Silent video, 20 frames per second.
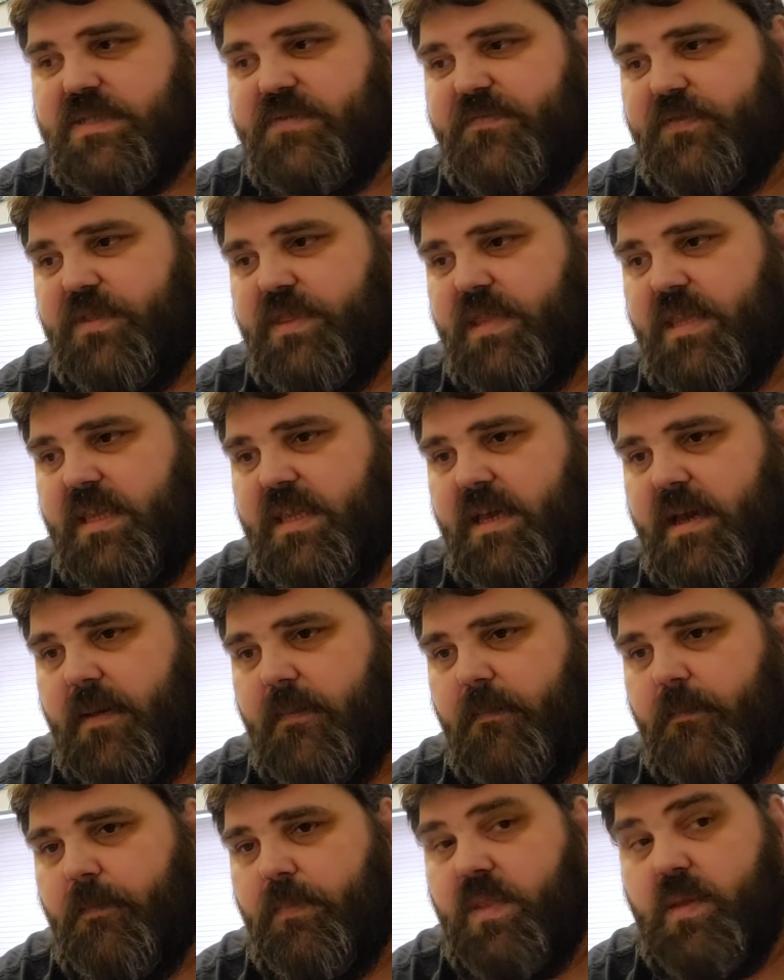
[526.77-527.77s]
for
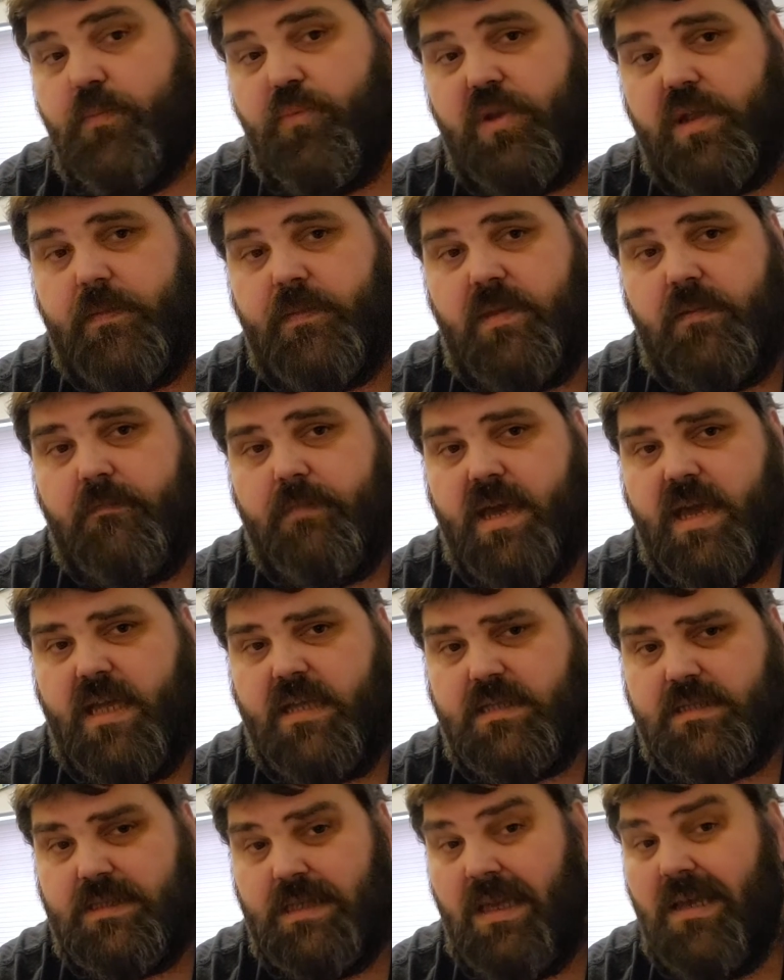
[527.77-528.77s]
the premium
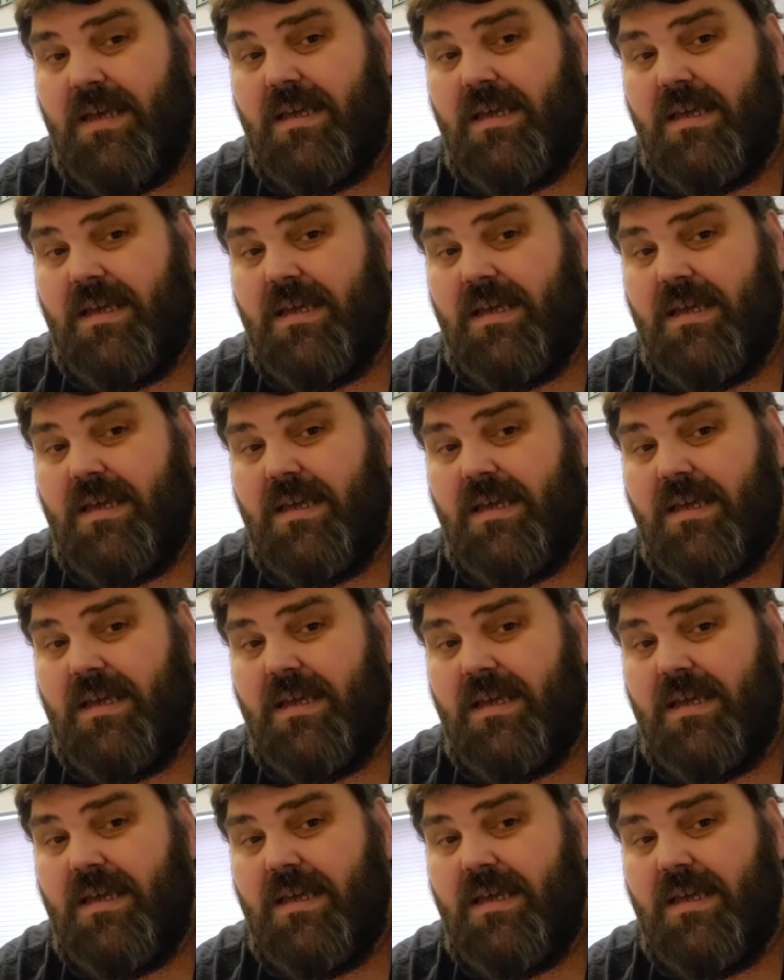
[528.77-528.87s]
base.